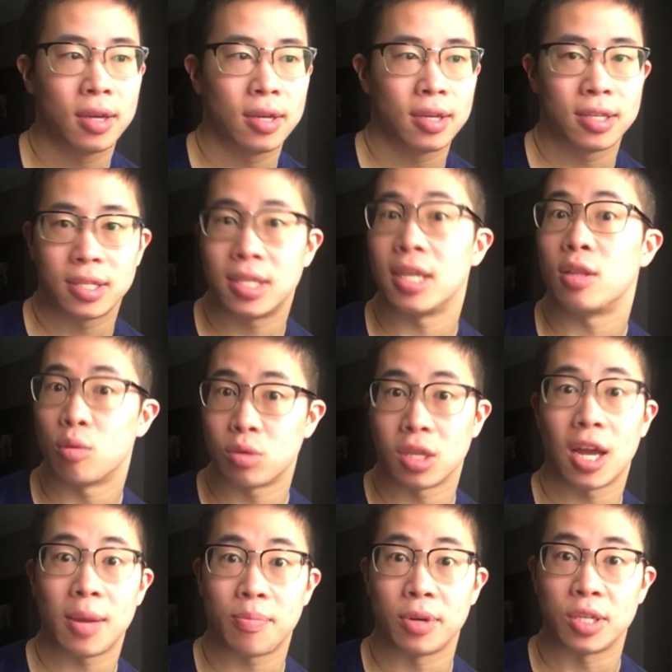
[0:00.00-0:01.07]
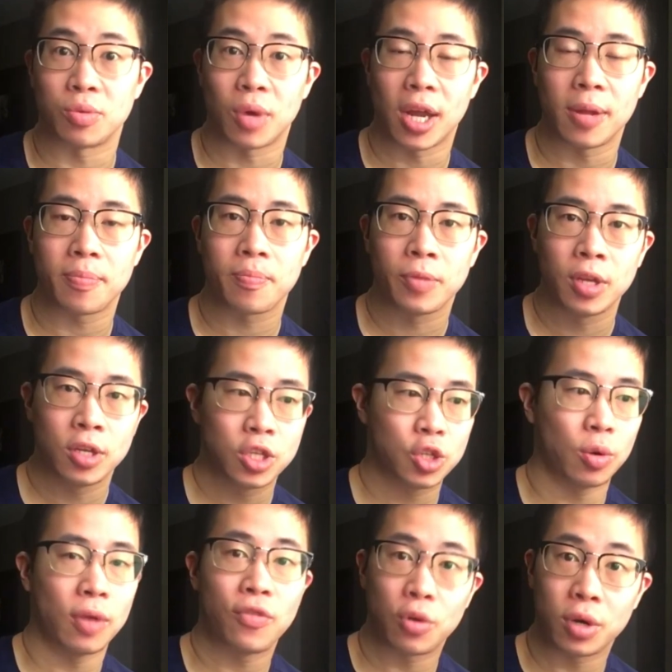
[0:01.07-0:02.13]
see those libraries, right? So
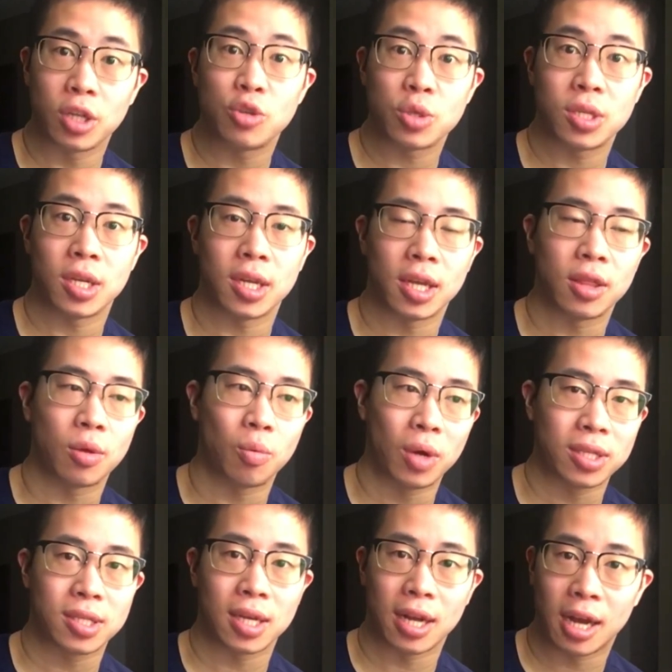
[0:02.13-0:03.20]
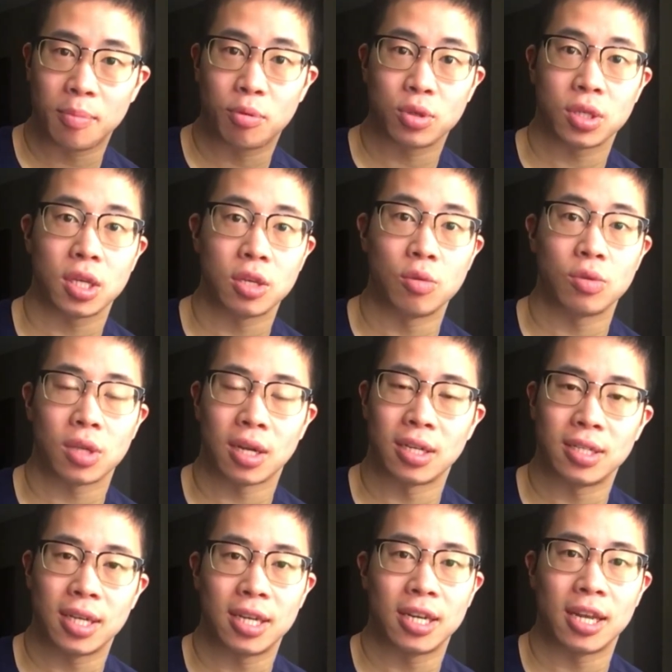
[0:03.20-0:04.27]
if you're interested in the ones that I personally use on a
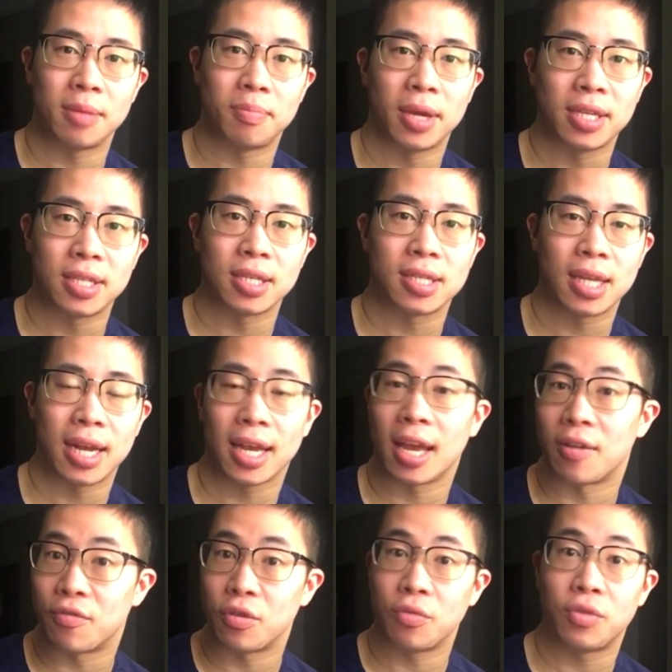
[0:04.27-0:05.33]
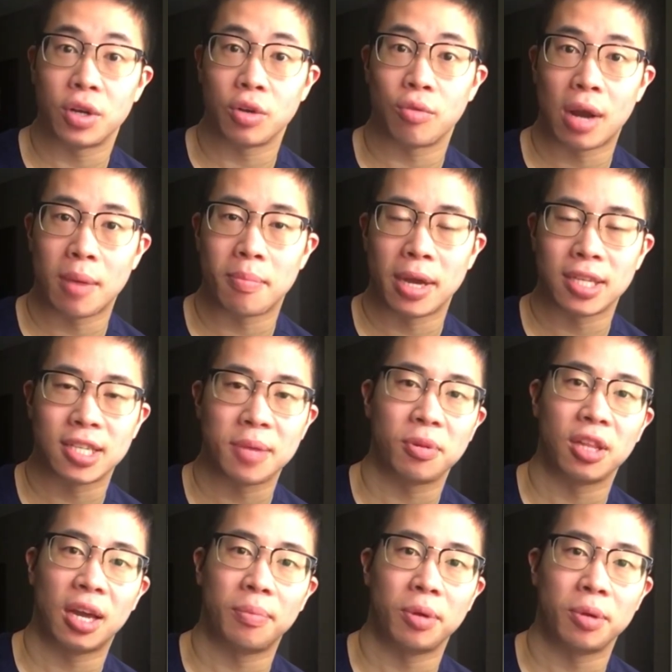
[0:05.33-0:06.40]
day-to-day basis, then again, feel free to grab my sample library